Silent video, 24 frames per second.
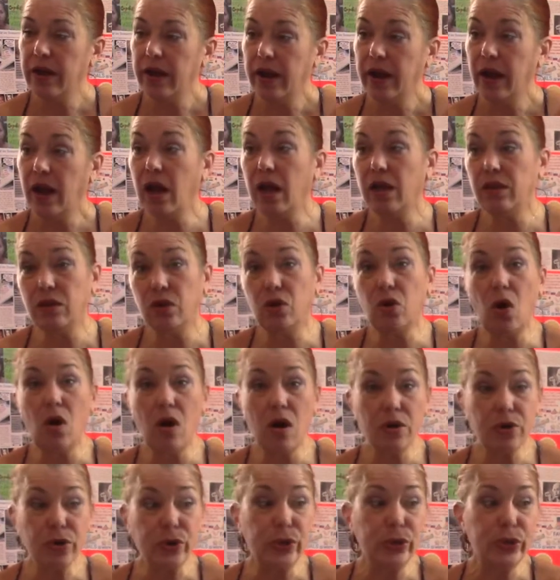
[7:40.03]
And the
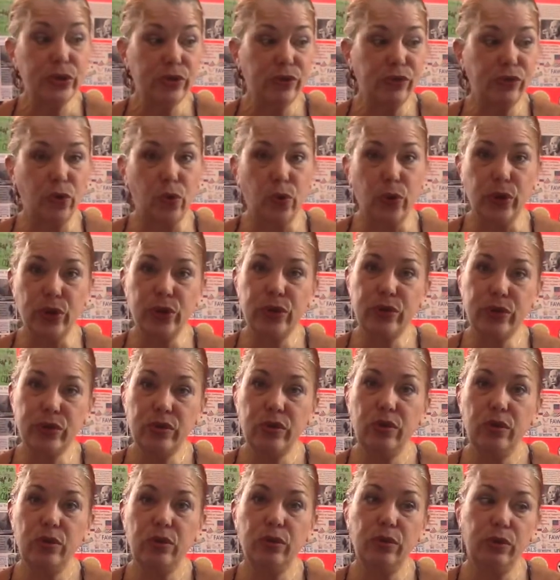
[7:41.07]
daughters, of course,
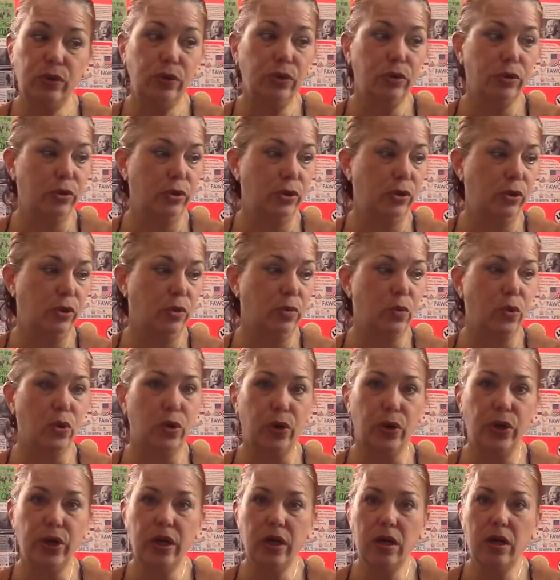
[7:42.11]
you're
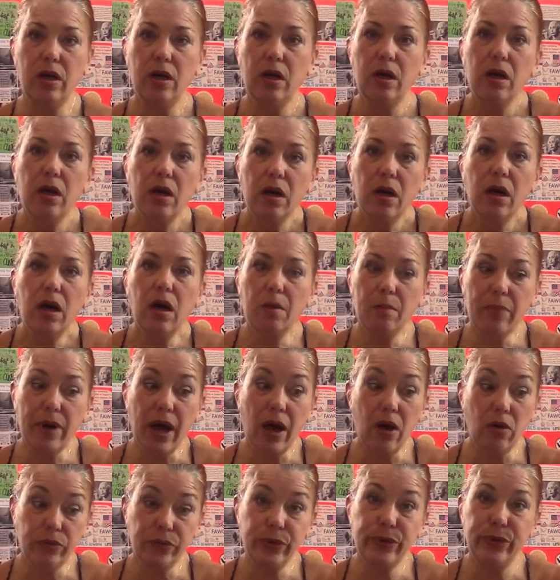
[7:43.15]
worried
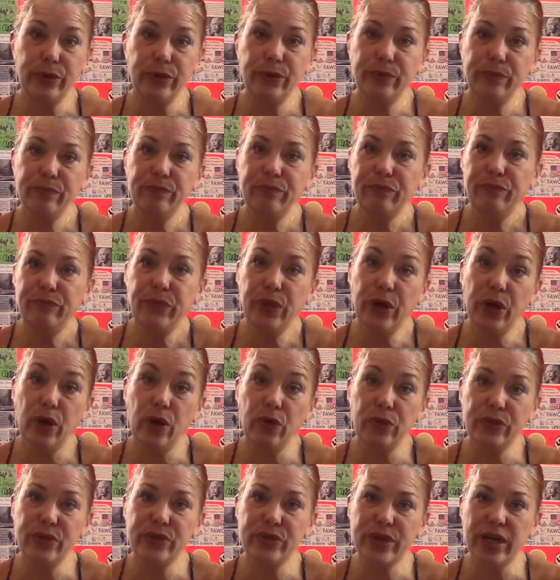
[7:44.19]
about, you
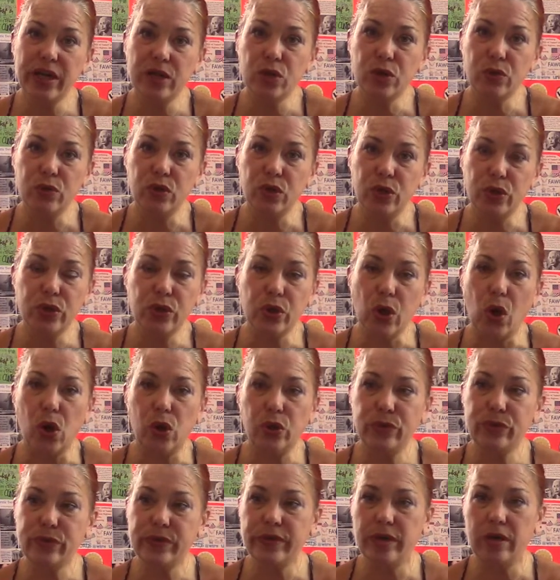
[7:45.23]
know, the sexual
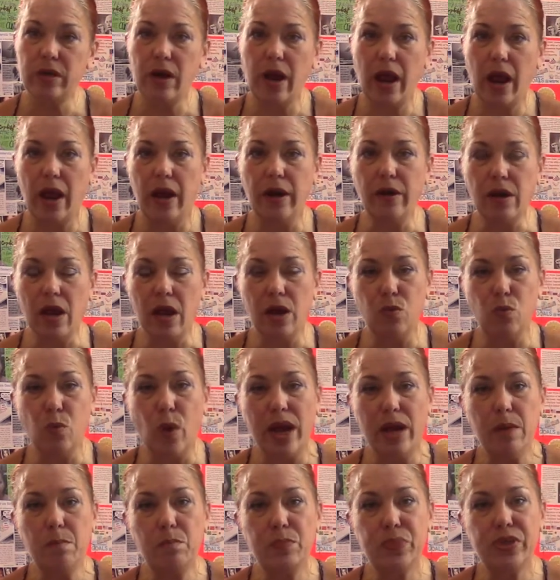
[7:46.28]
assaults and
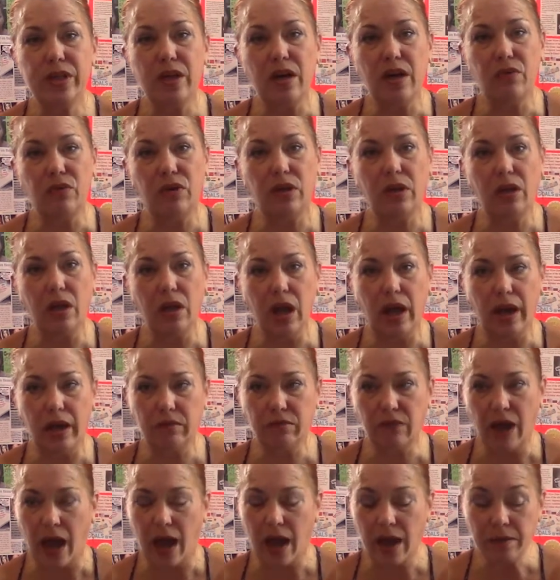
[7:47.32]
rapes and everything like
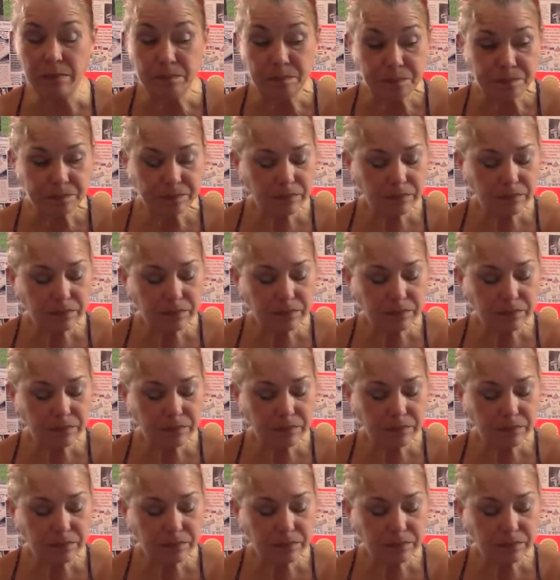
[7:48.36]
that.